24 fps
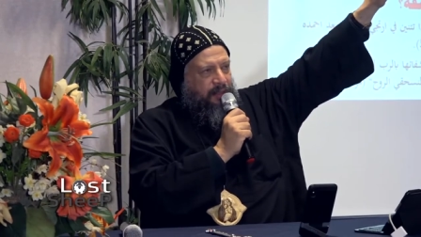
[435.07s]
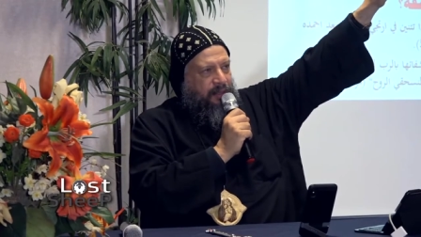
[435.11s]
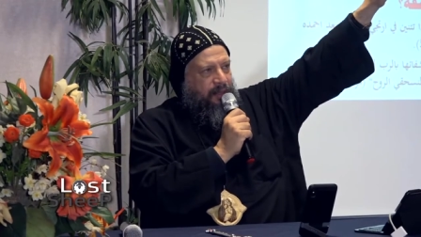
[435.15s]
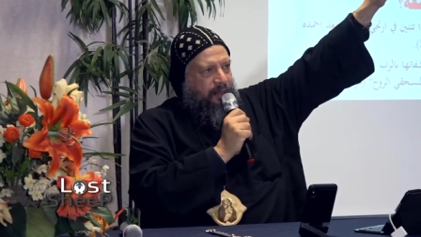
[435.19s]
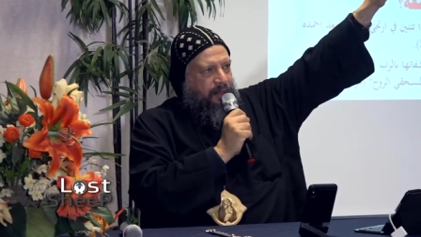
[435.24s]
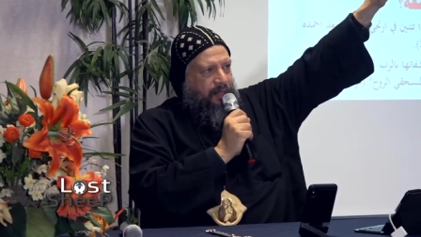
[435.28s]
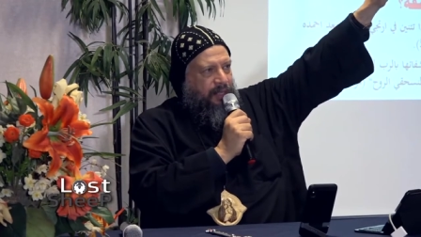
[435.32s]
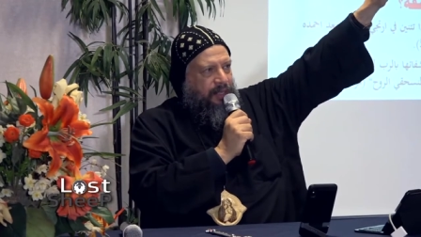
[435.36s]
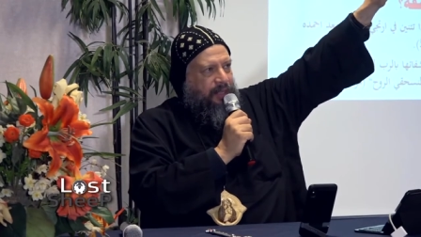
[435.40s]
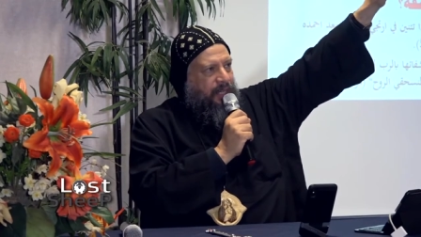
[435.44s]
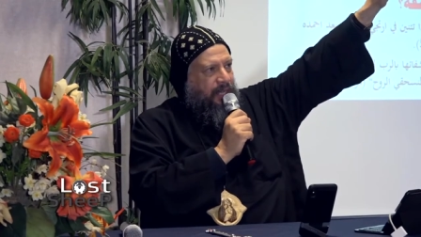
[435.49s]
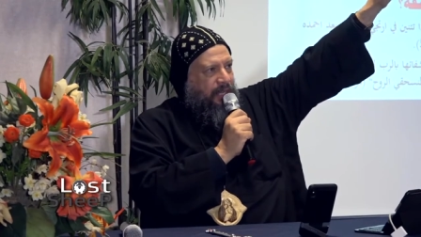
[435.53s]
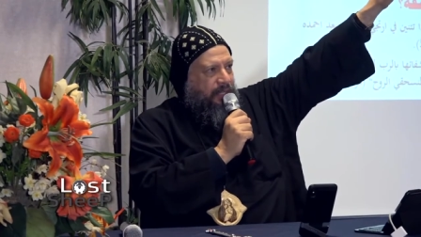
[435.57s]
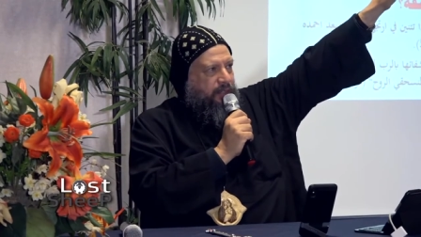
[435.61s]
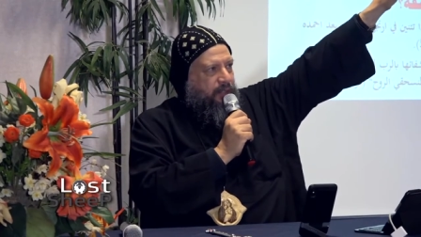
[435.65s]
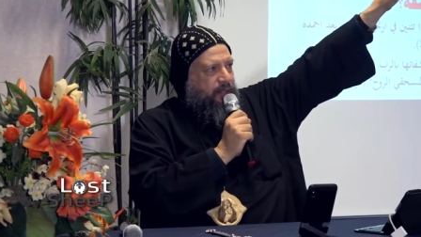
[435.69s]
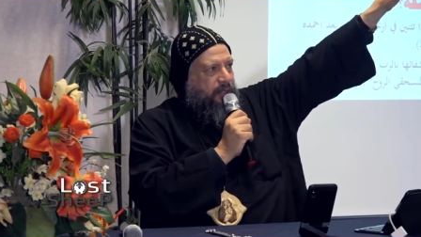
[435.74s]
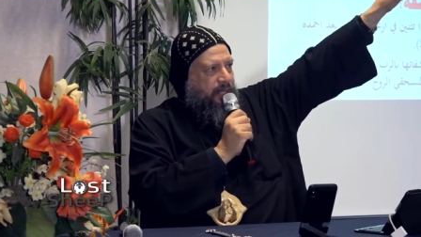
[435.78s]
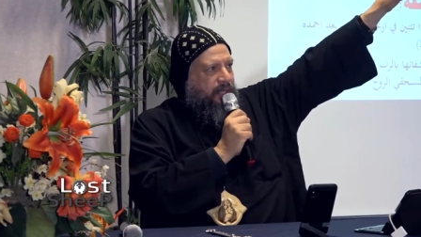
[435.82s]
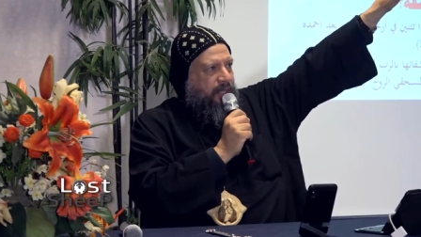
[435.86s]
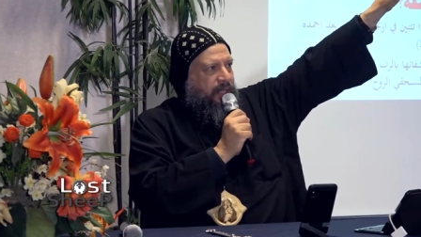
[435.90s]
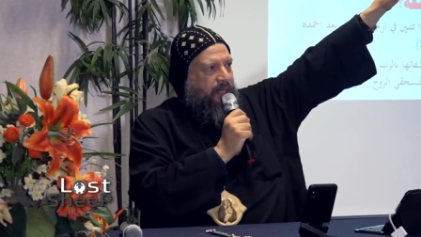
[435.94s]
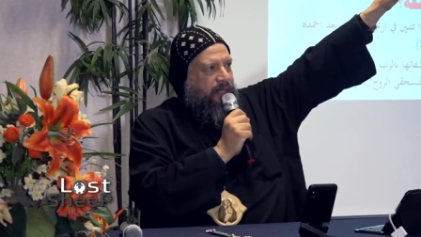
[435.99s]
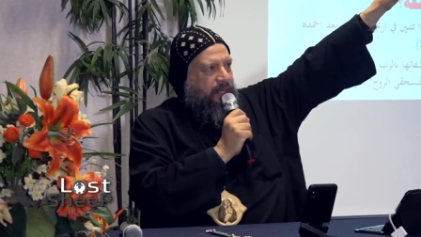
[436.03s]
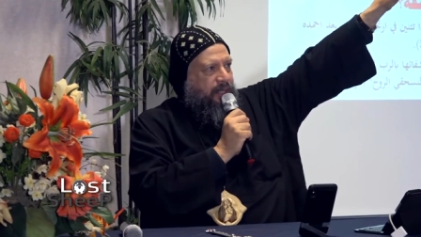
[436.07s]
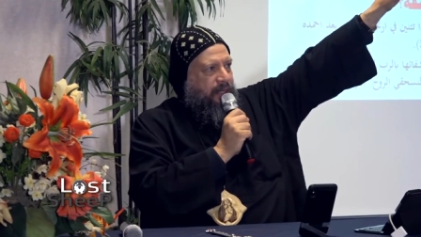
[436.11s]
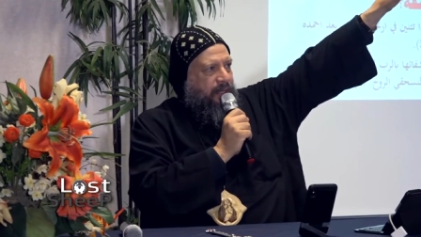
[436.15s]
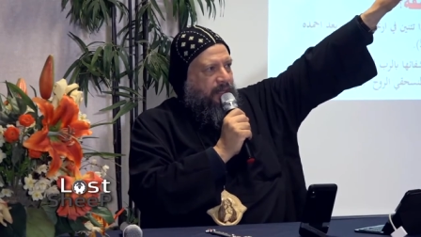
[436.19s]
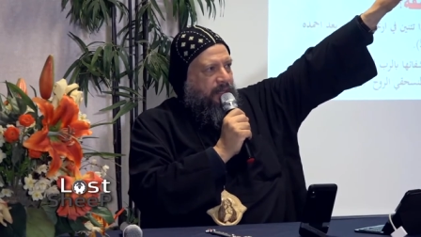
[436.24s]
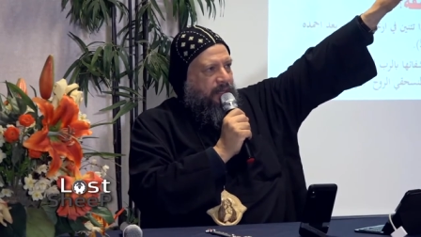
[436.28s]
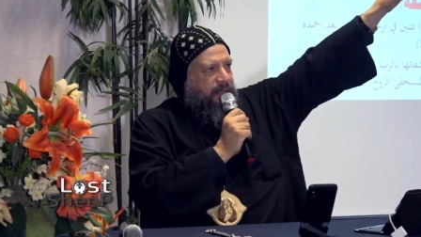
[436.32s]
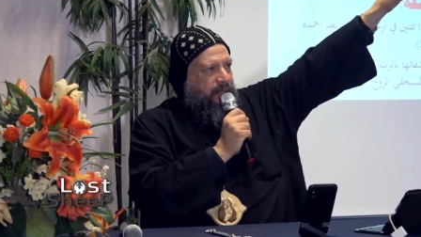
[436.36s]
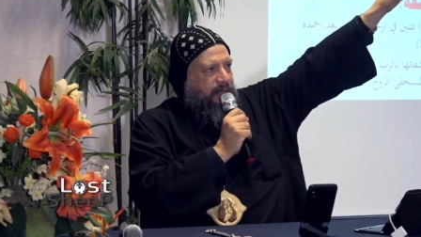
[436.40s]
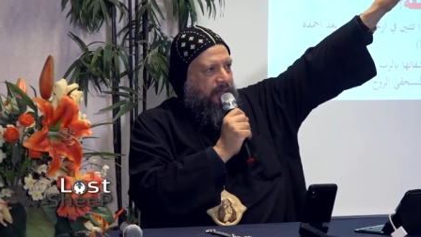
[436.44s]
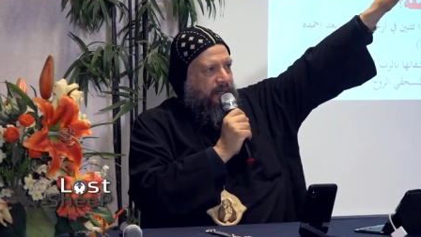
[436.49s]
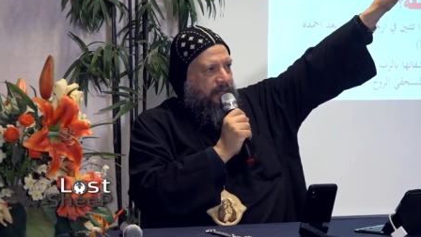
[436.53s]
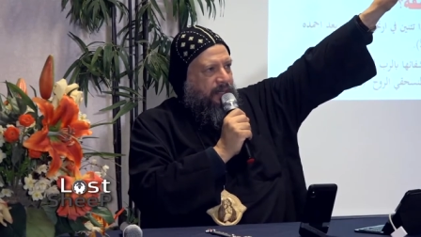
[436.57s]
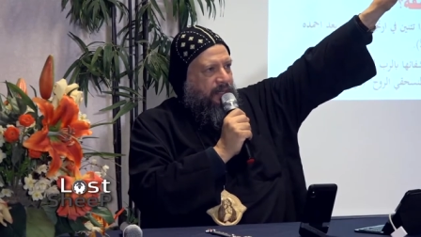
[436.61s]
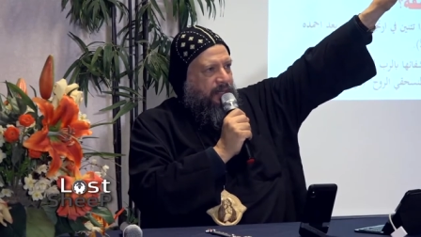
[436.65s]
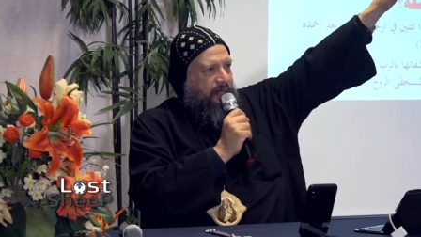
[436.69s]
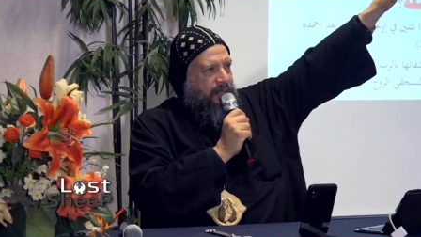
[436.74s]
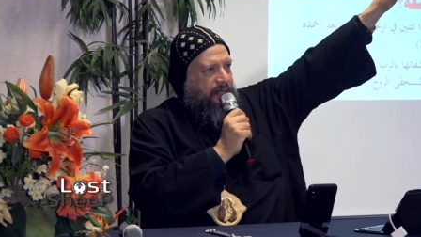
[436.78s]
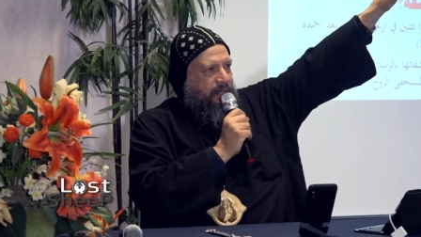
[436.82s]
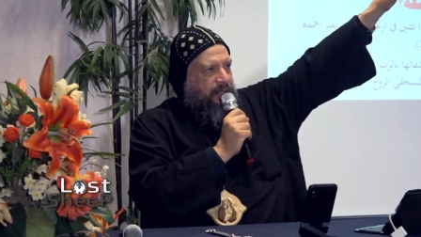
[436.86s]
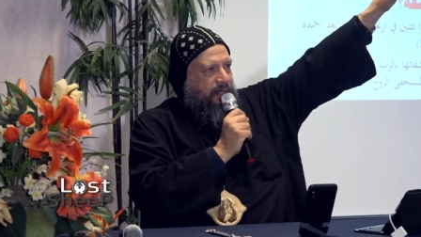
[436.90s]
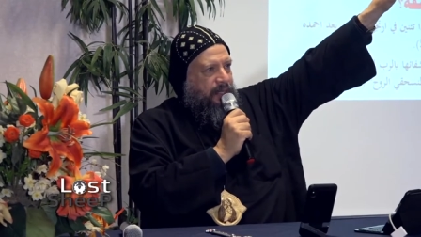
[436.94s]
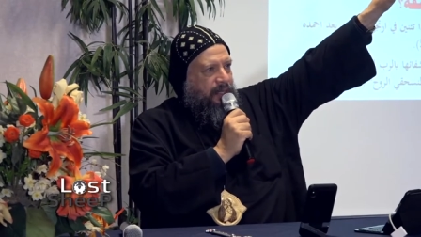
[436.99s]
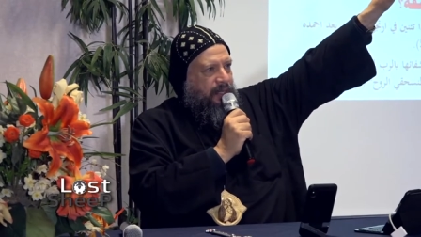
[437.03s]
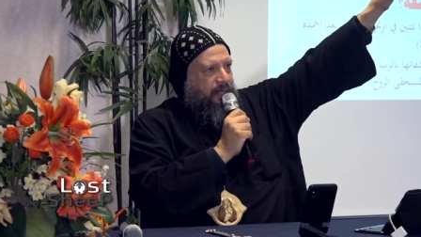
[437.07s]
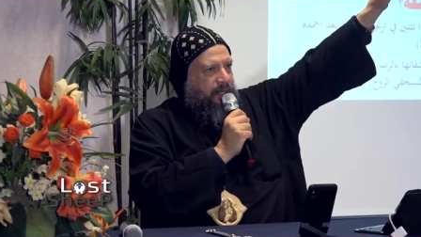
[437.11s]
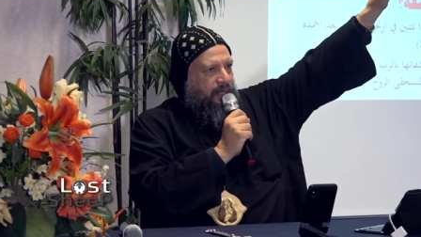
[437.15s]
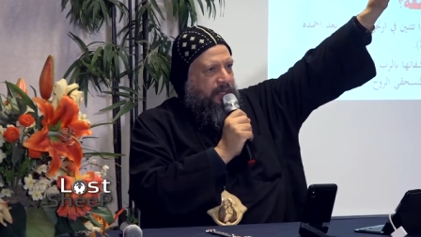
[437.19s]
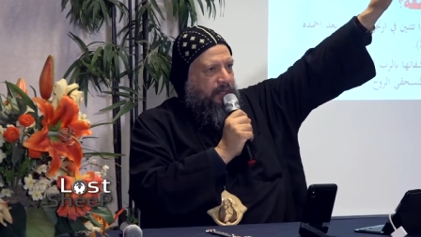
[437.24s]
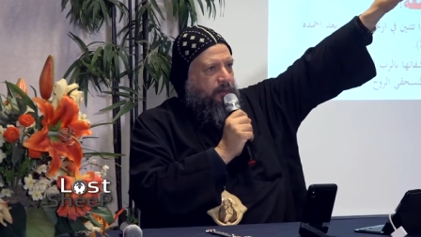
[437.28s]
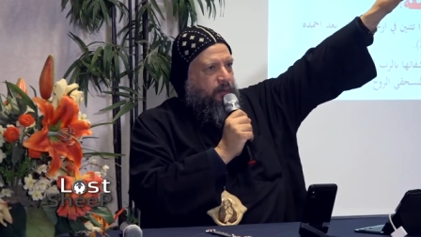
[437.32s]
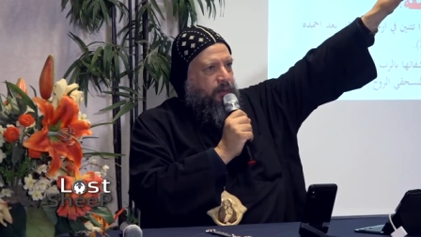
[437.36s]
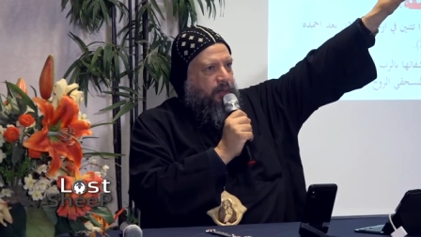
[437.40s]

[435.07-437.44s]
then actually he